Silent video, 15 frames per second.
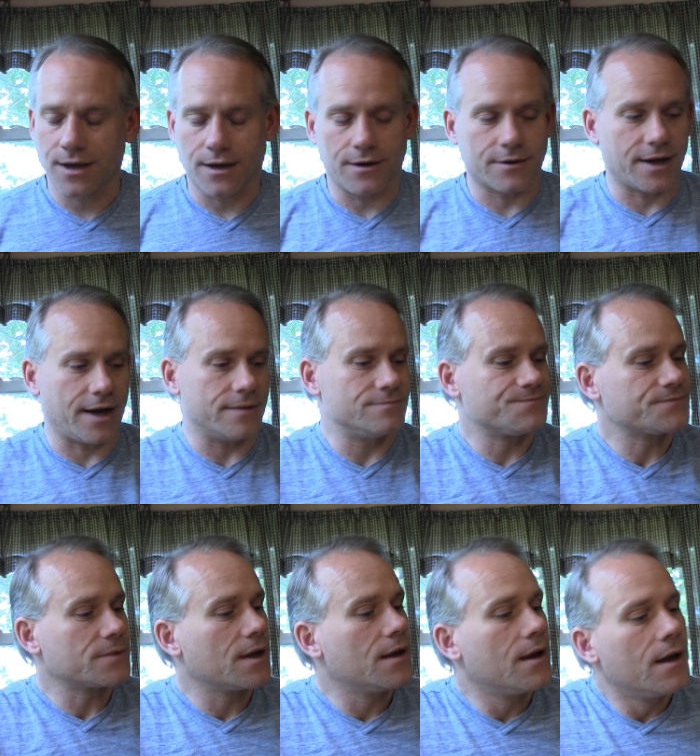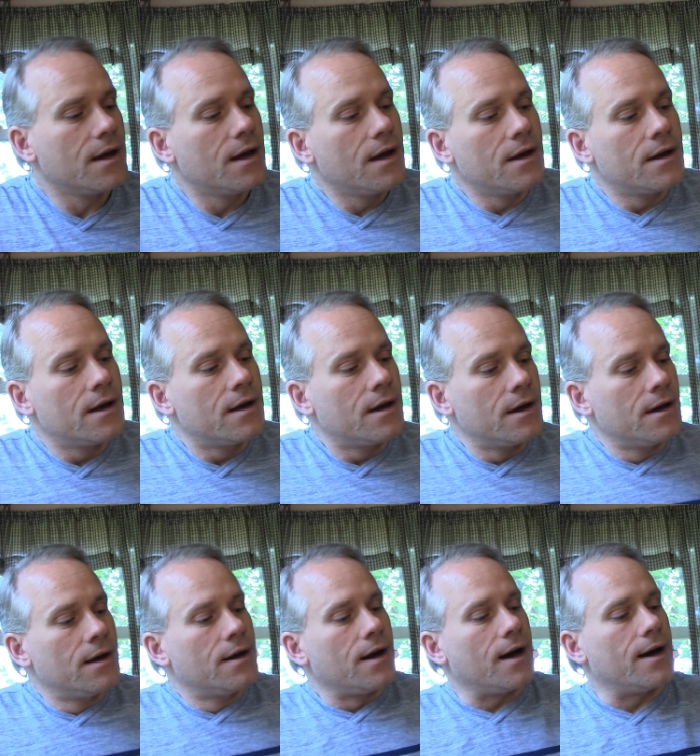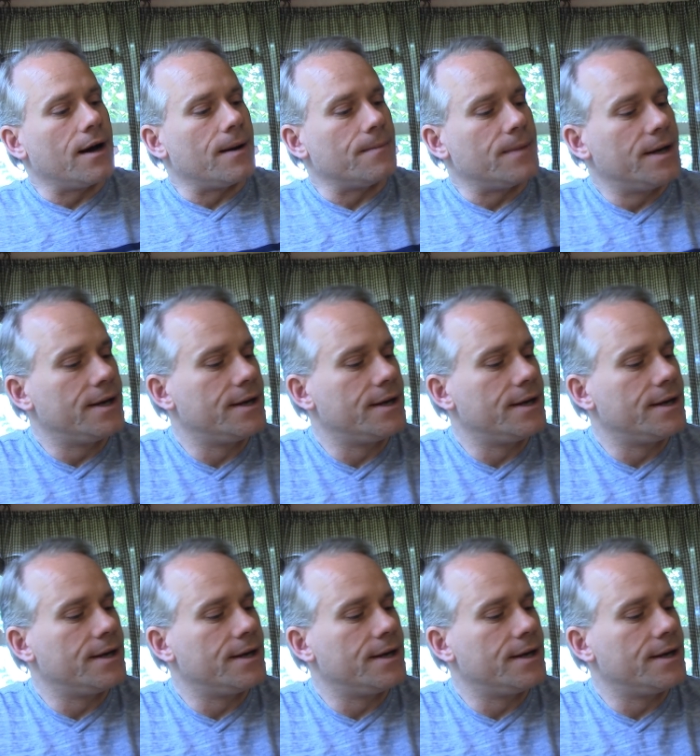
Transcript: Okay. Um,